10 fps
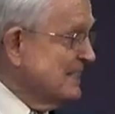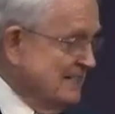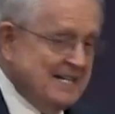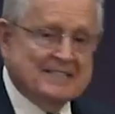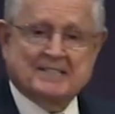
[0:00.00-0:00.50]
is
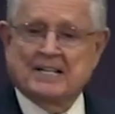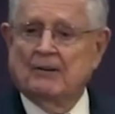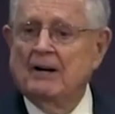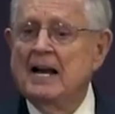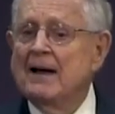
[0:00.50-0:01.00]

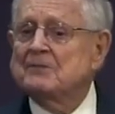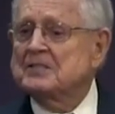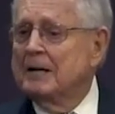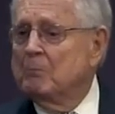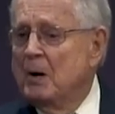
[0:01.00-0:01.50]
necessary, have
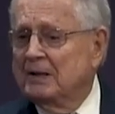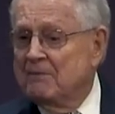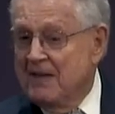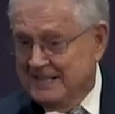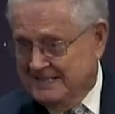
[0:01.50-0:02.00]
someone
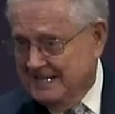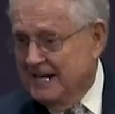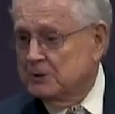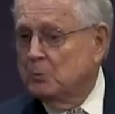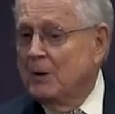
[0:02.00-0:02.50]
of that
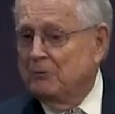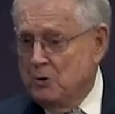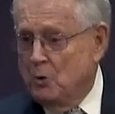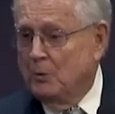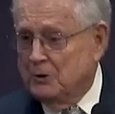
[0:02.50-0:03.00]
sex with
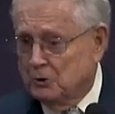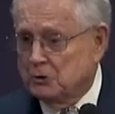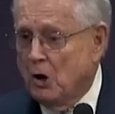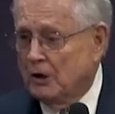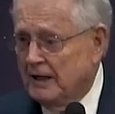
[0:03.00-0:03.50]
you when you're
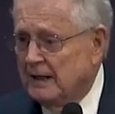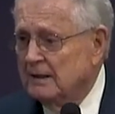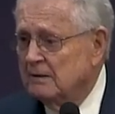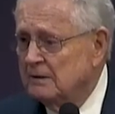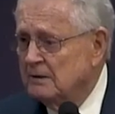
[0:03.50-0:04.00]
talking
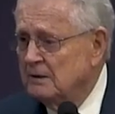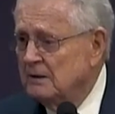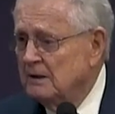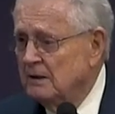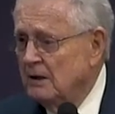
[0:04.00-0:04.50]

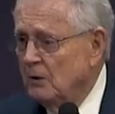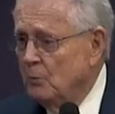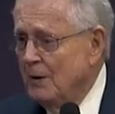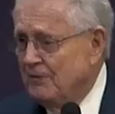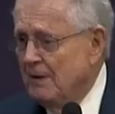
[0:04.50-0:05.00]

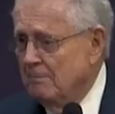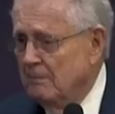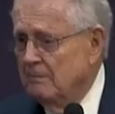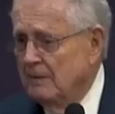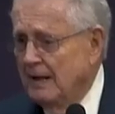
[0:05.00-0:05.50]
with them,
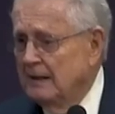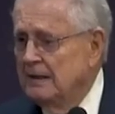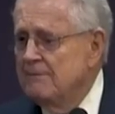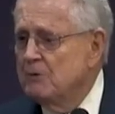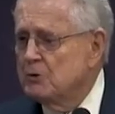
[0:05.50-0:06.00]
and
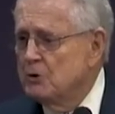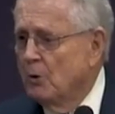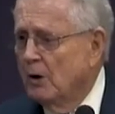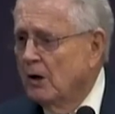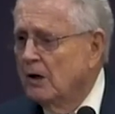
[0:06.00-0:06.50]
leave your
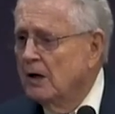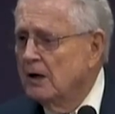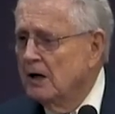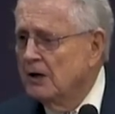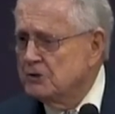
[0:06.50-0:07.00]
door
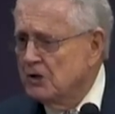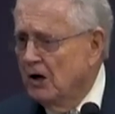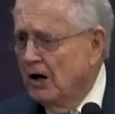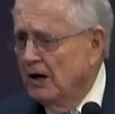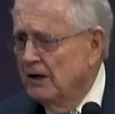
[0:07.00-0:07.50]

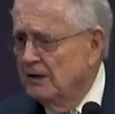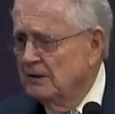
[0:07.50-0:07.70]
ajar.